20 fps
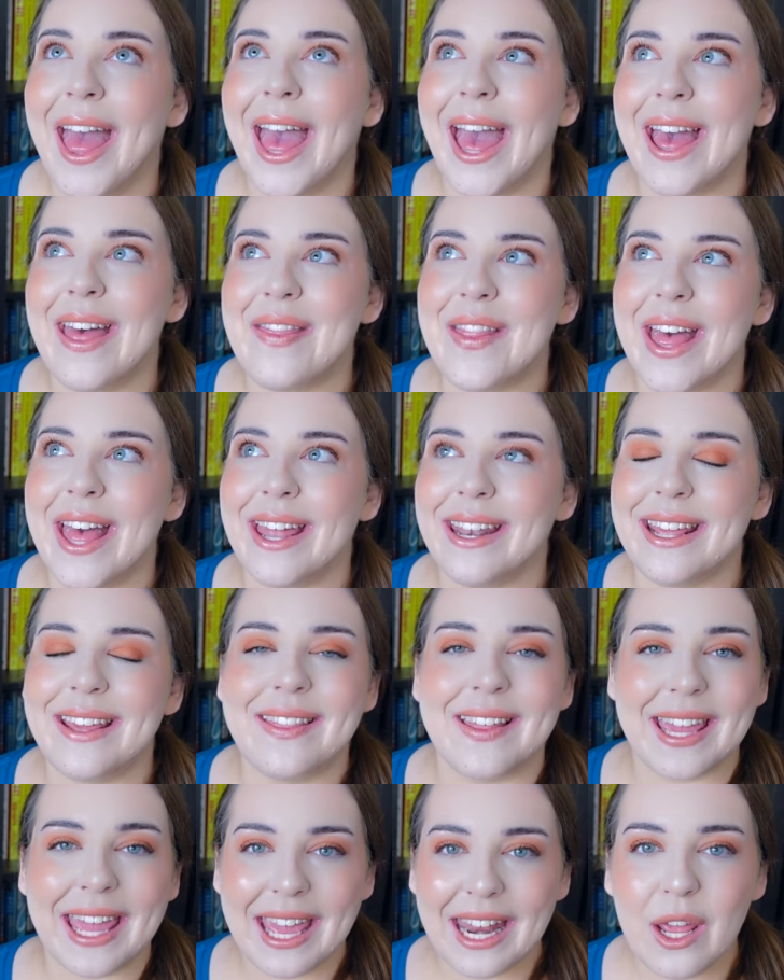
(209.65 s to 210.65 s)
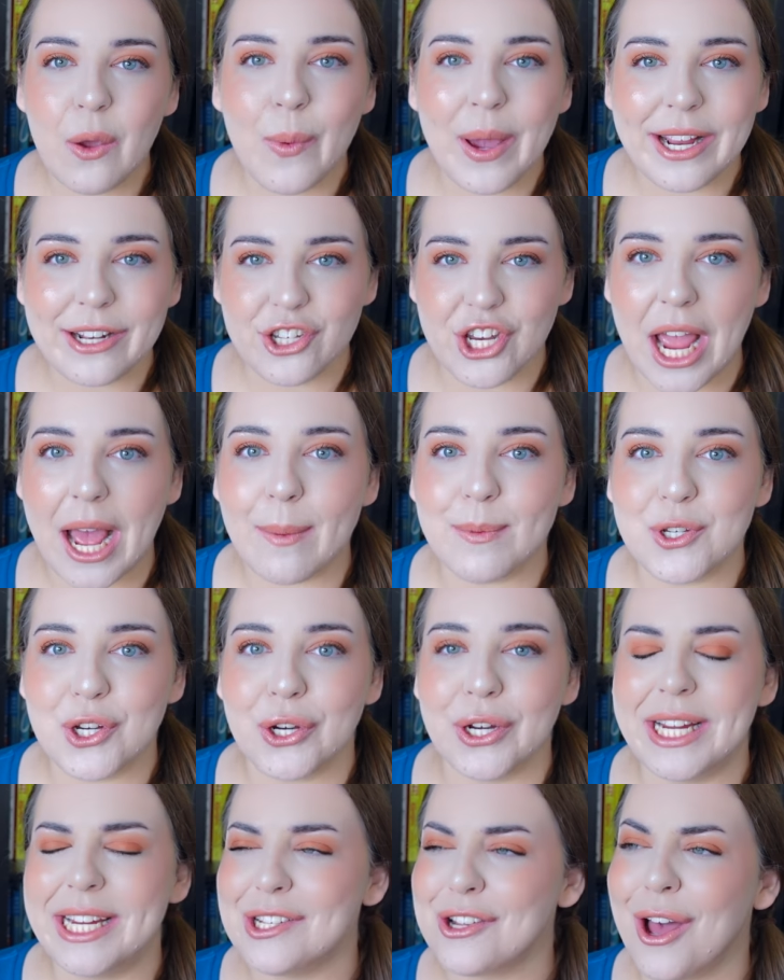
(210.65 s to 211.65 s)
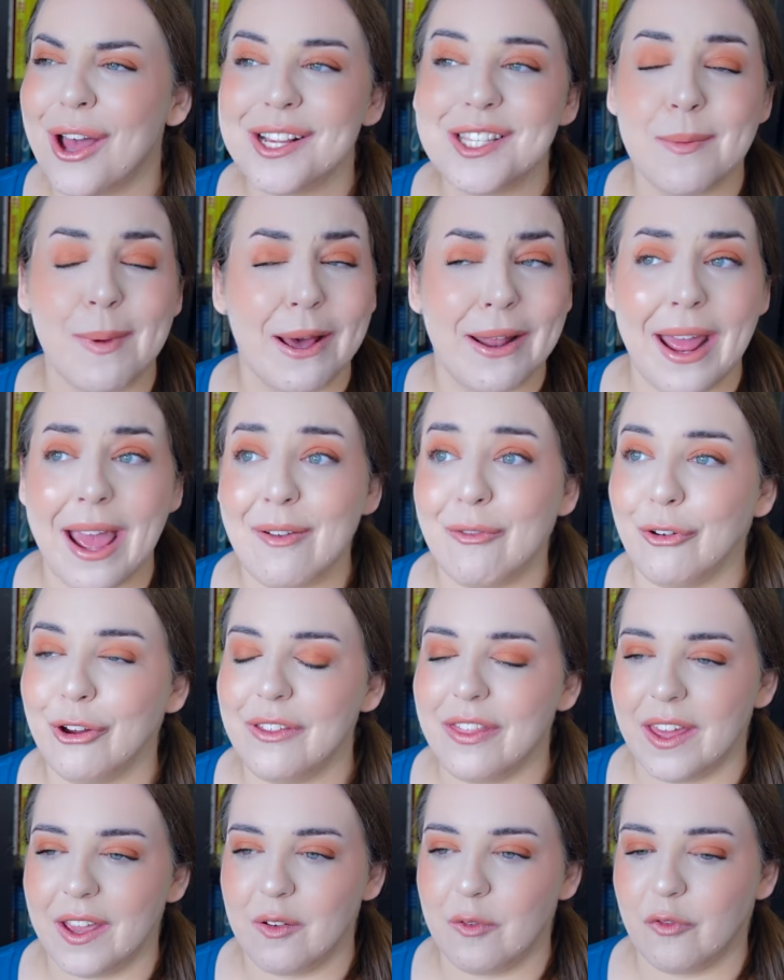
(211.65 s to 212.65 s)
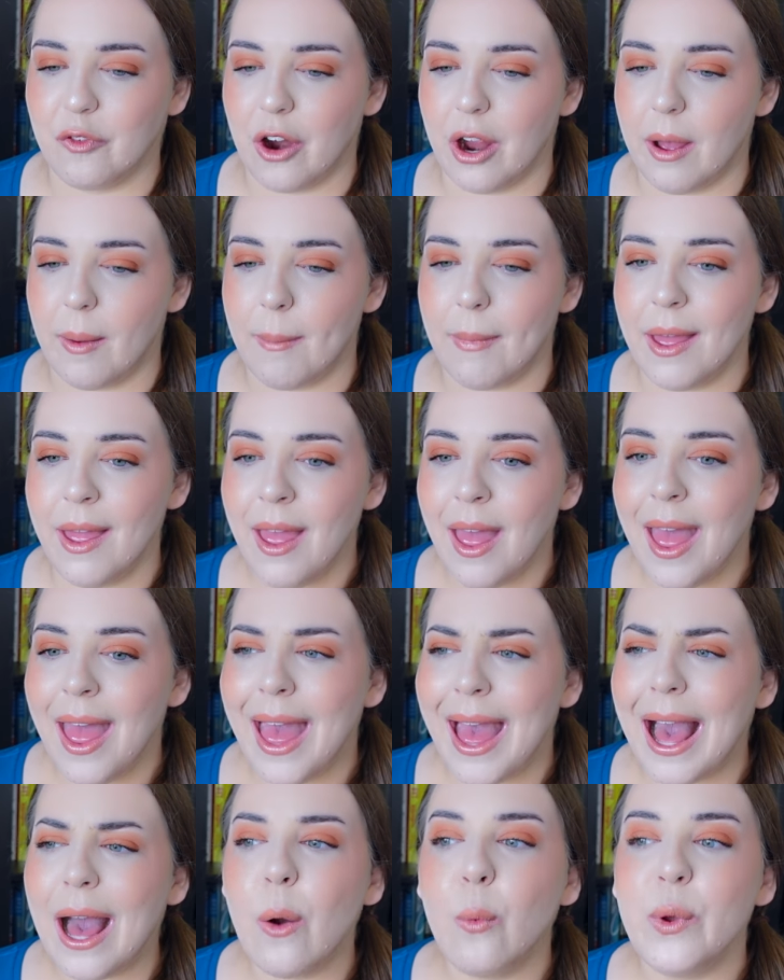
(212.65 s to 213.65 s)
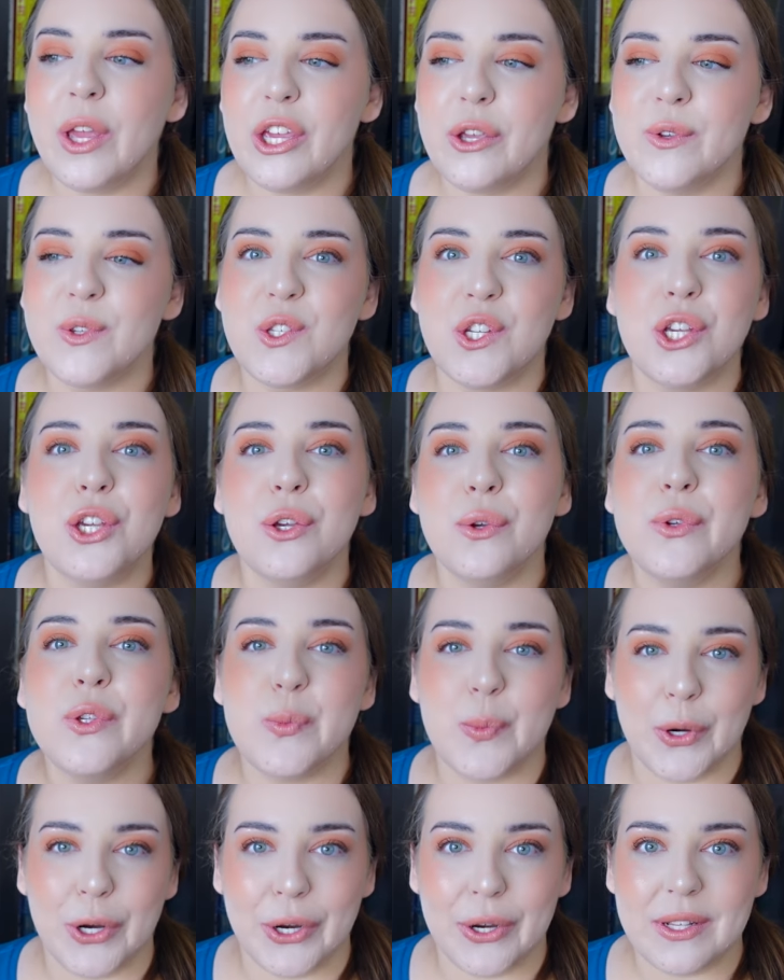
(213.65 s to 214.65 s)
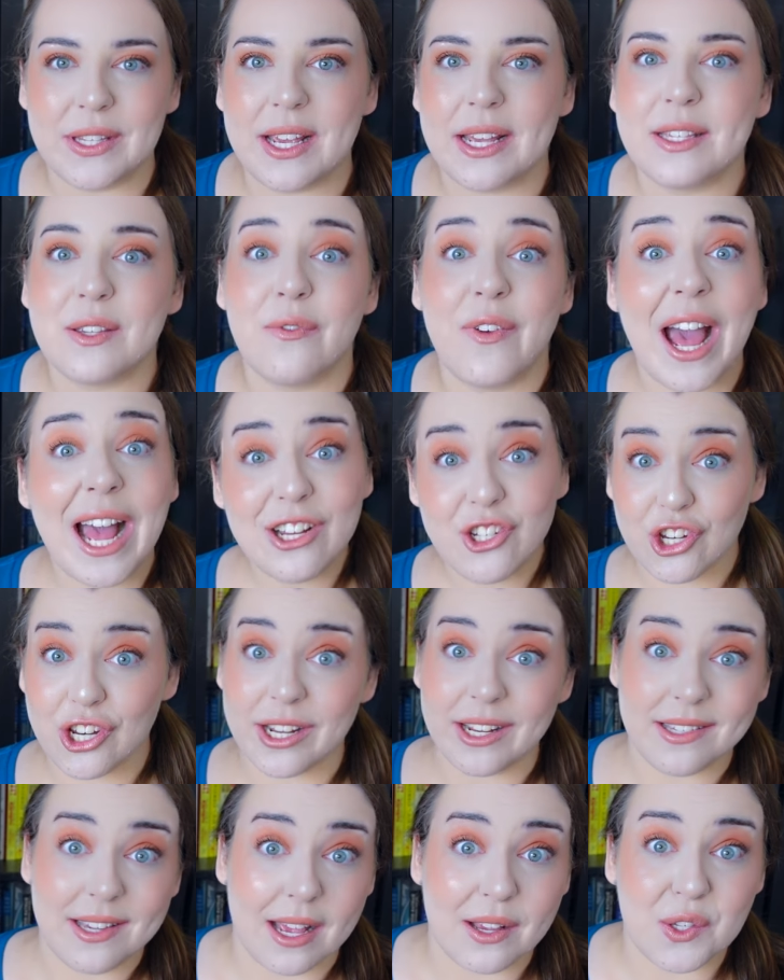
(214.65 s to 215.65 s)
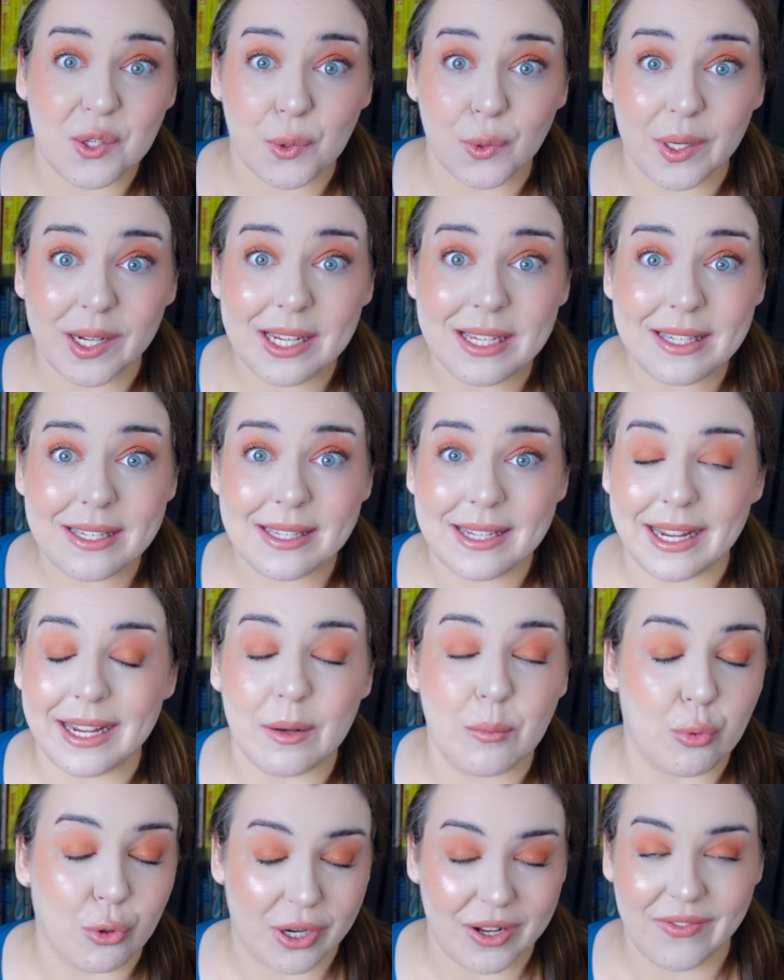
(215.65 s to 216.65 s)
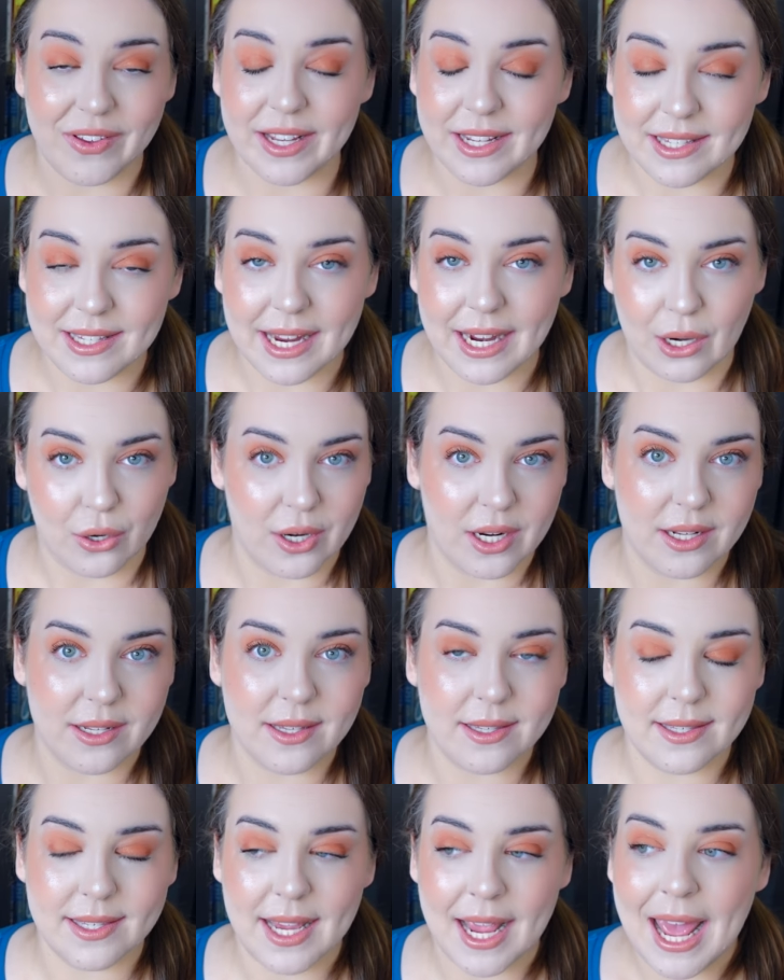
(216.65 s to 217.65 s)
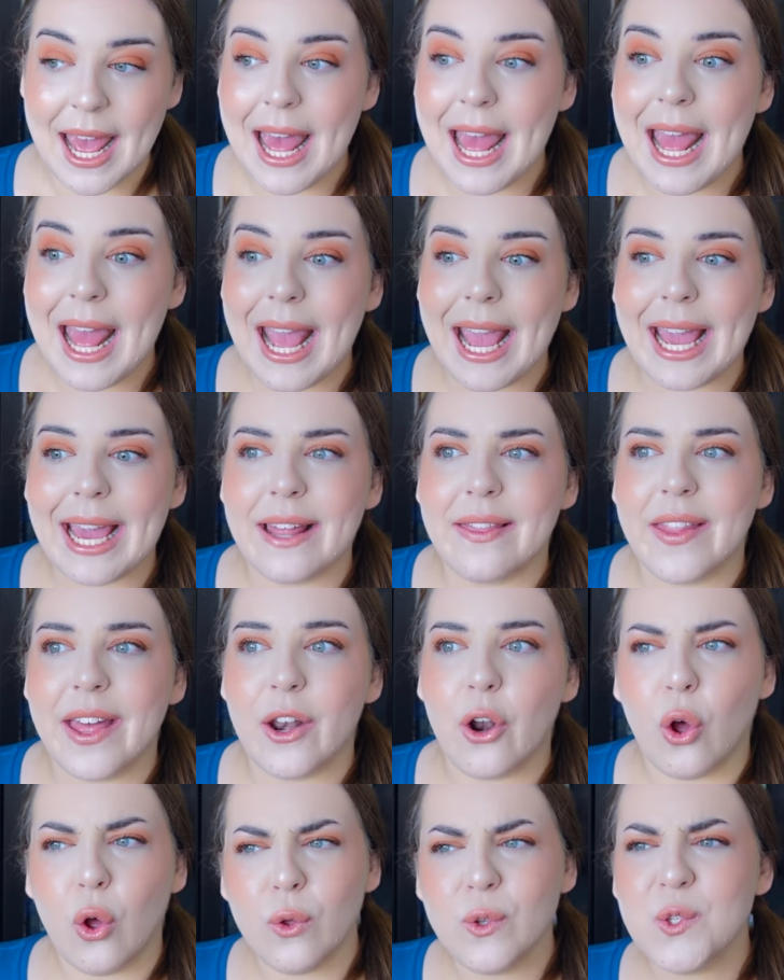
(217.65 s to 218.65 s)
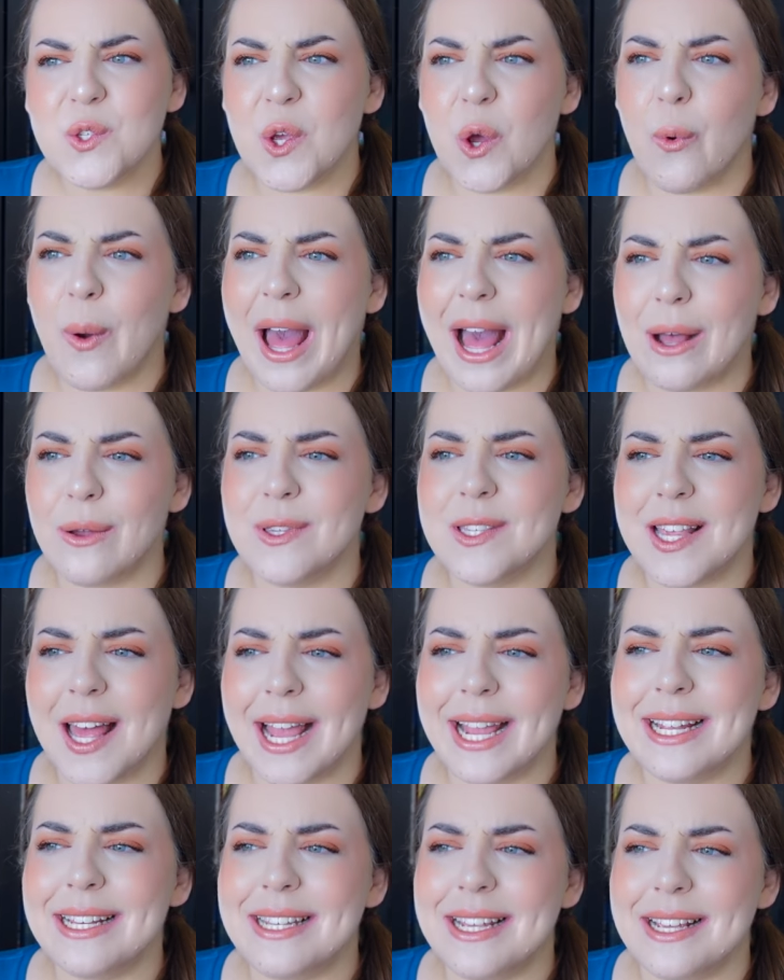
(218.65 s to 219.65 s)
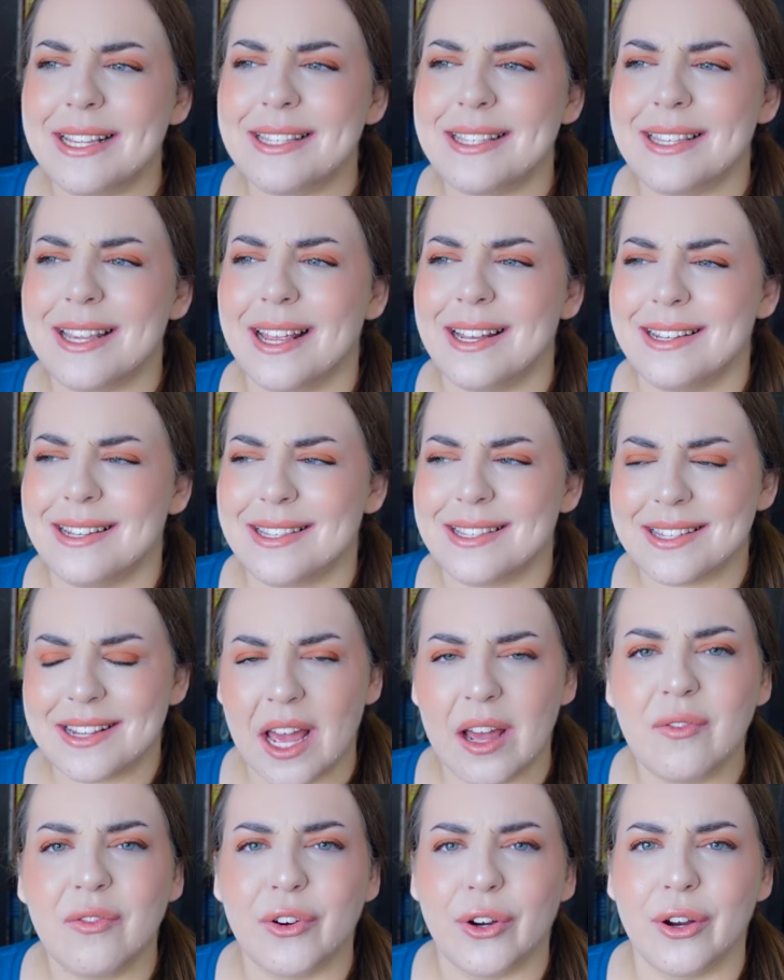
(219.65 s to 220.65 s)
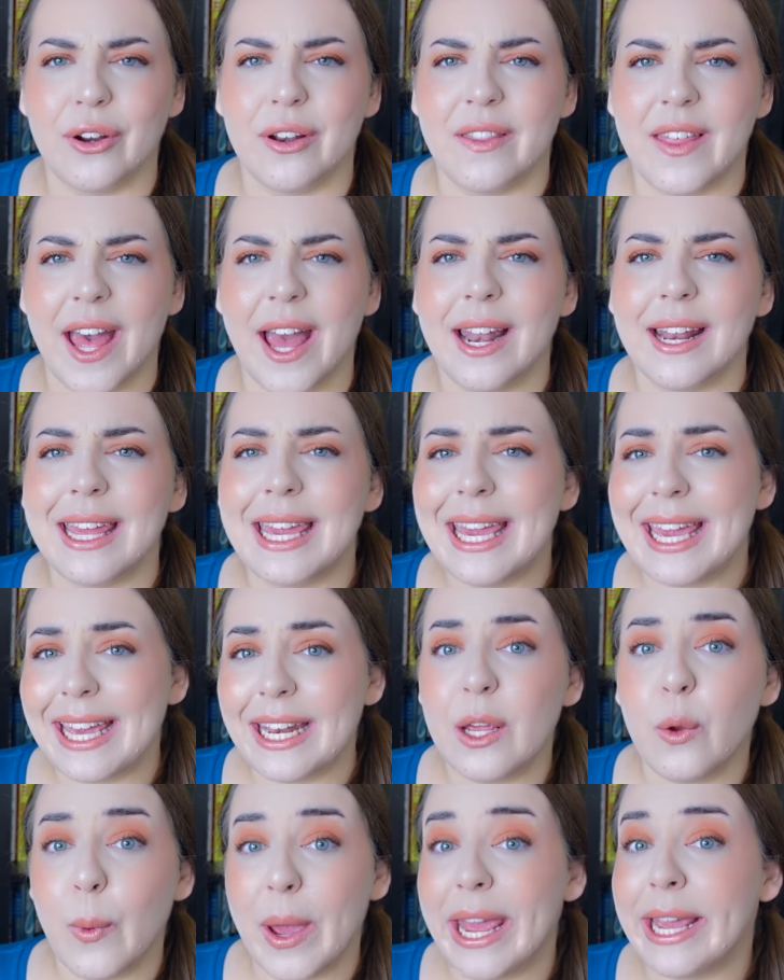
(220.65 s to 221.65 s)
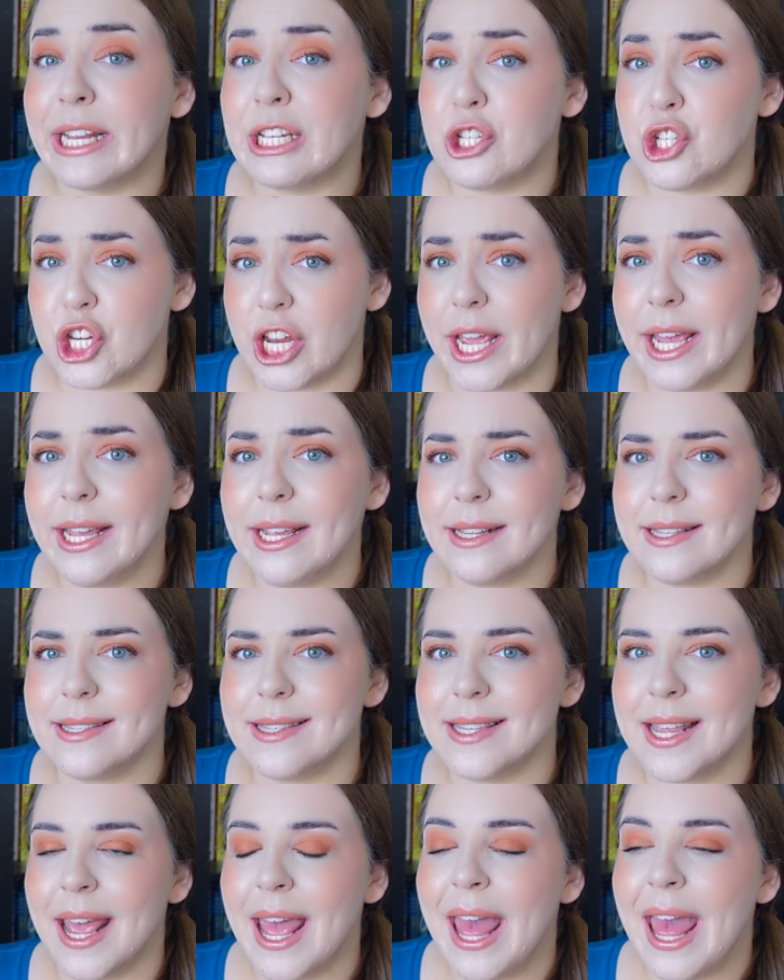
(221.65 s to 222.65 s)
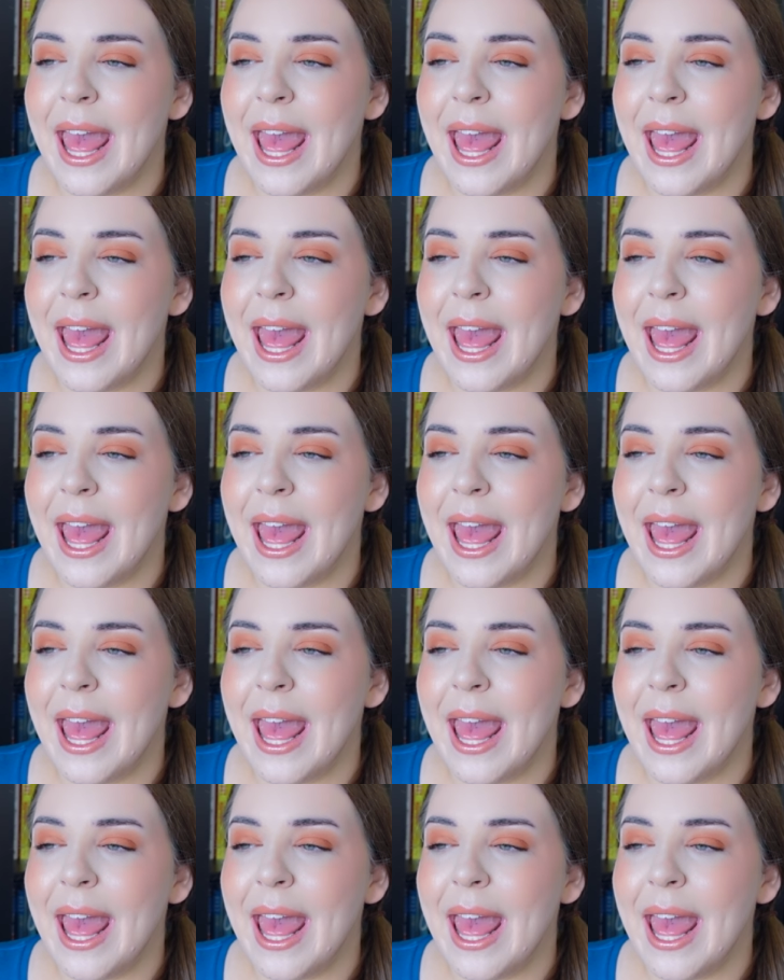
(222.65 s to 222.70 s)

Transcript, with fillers: And then in the Kittiwake chapter, he talks about everything from how we used to use birds as fashion accessories in previous eras and then also how scientists discovered that kittiwake chicks